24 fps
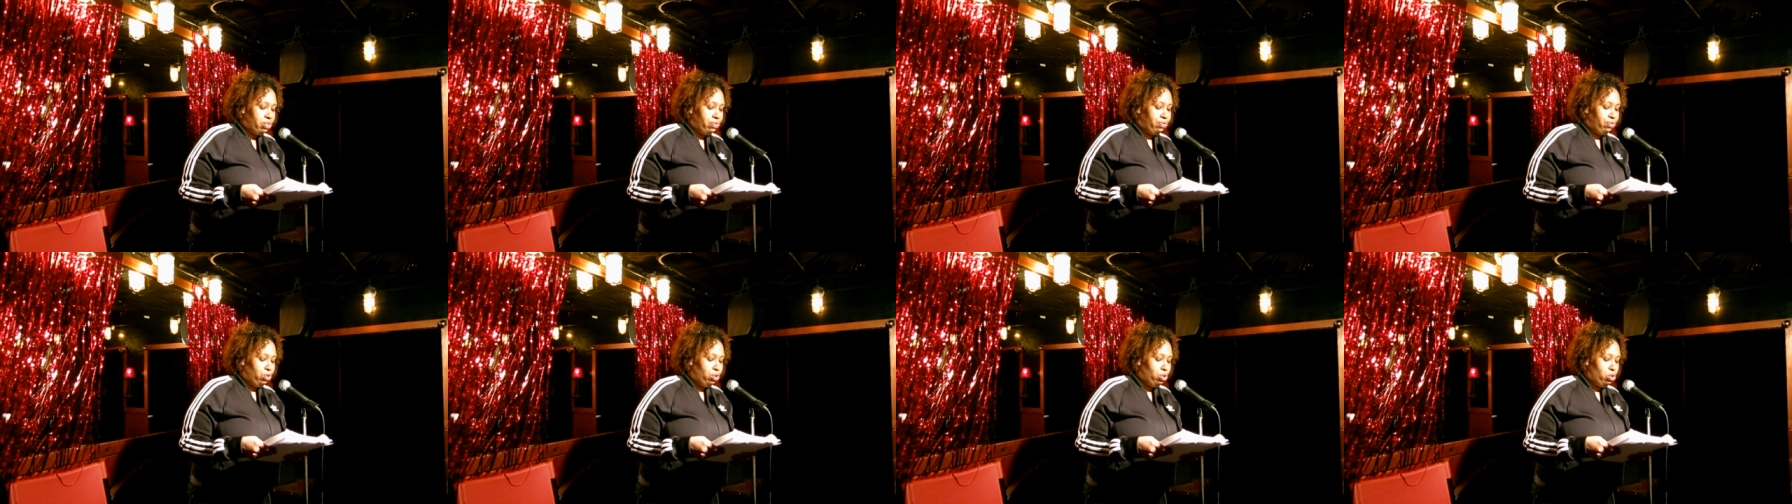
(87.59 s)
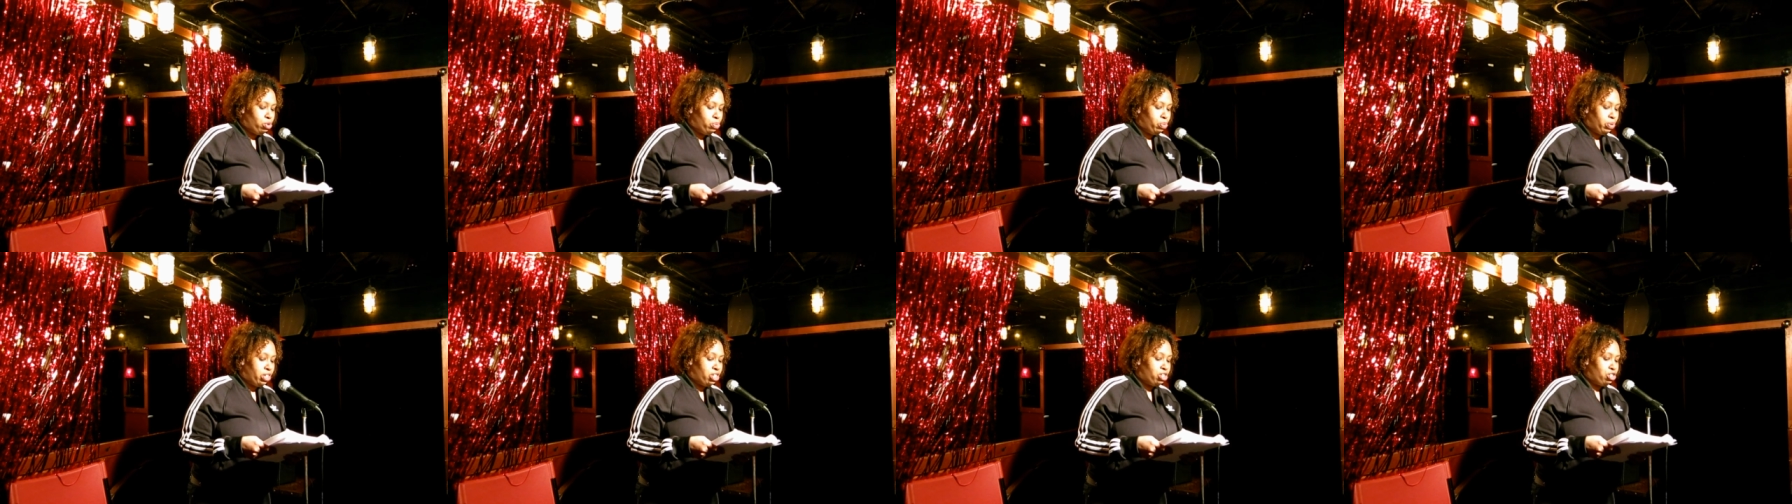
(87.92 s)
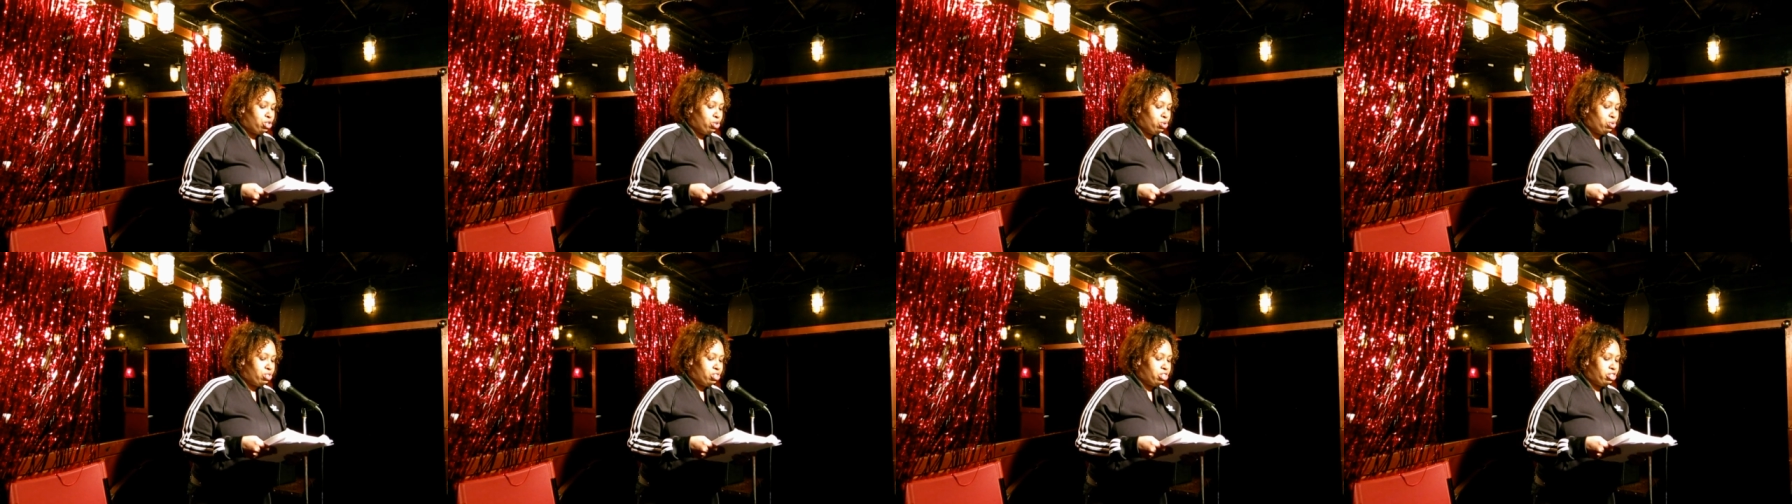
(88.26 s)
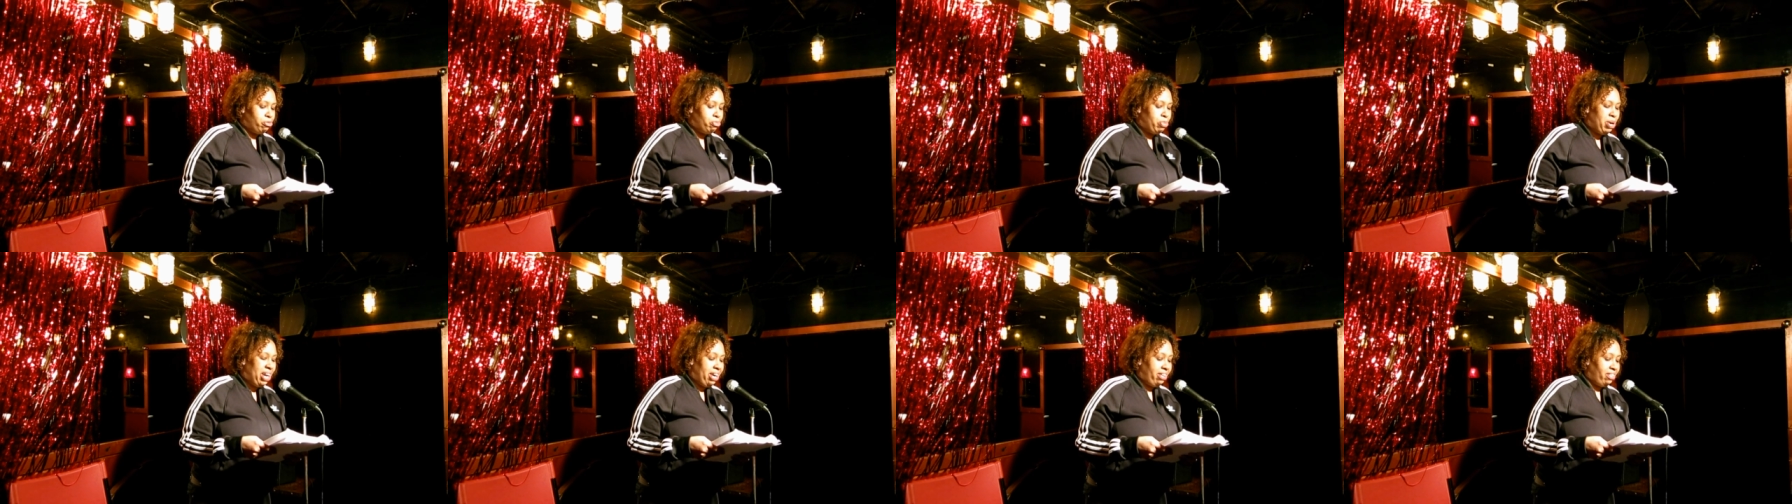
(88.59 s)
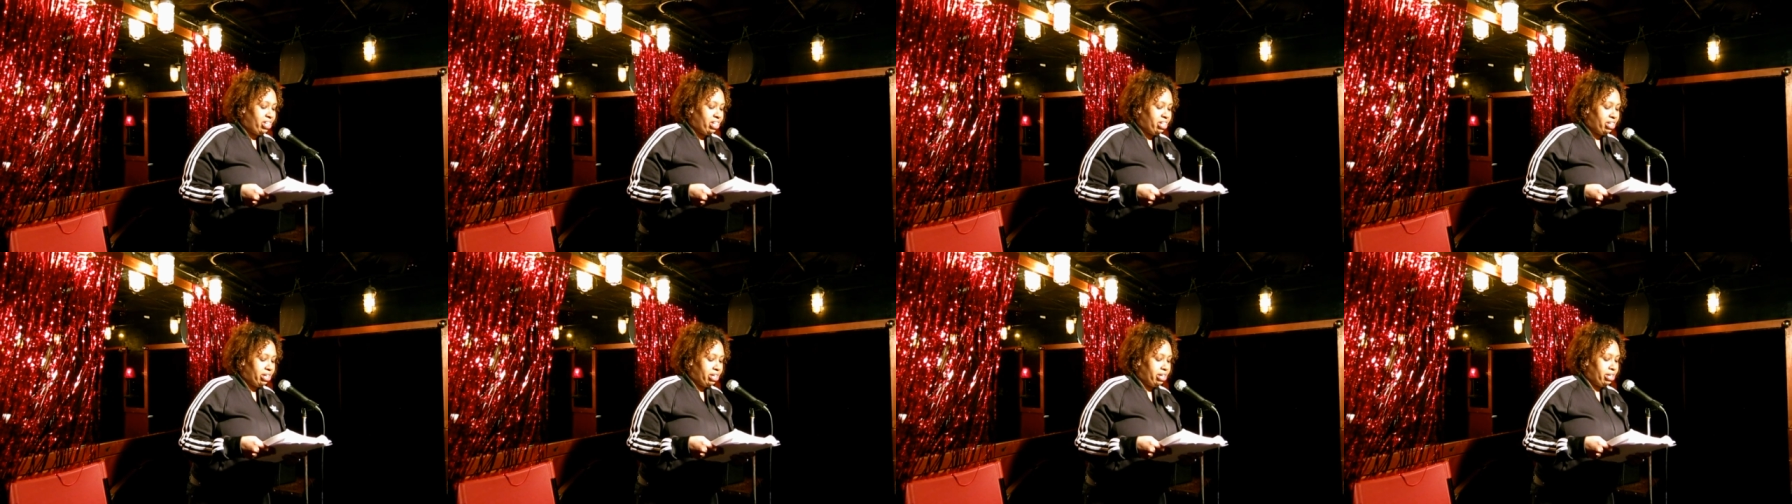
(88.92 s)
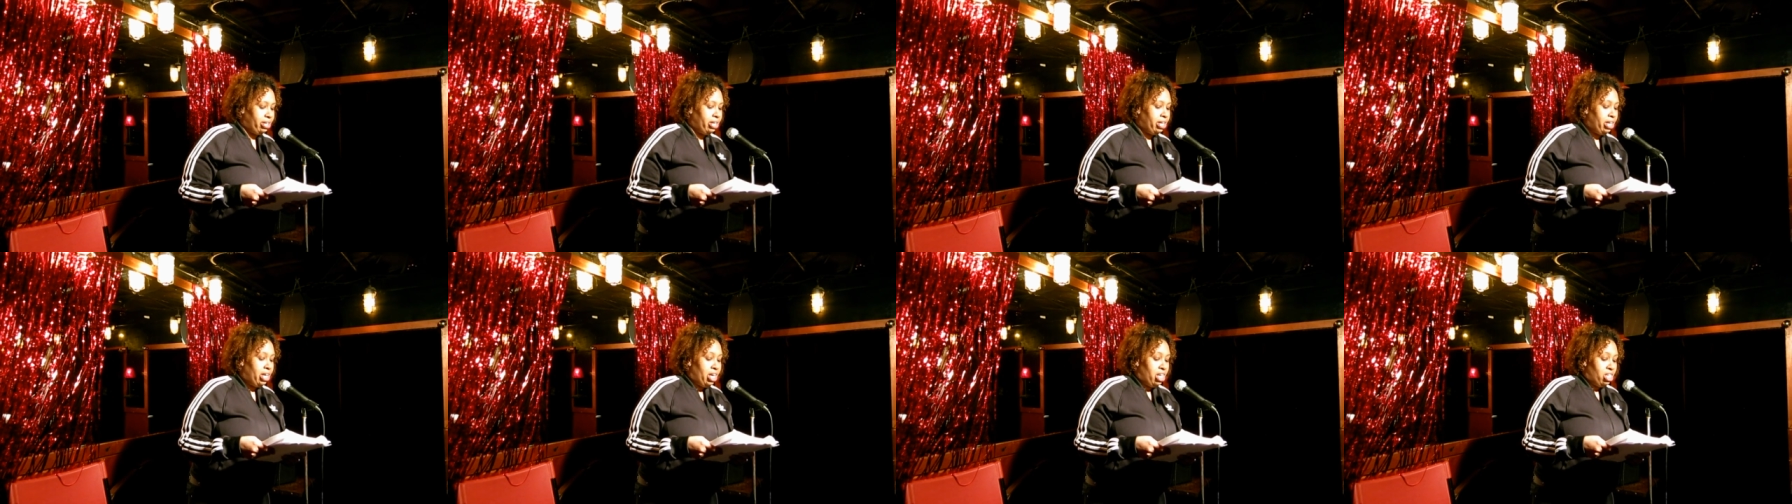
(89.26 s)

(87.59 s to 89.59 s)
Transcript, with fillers: infused with excuses of parenthood,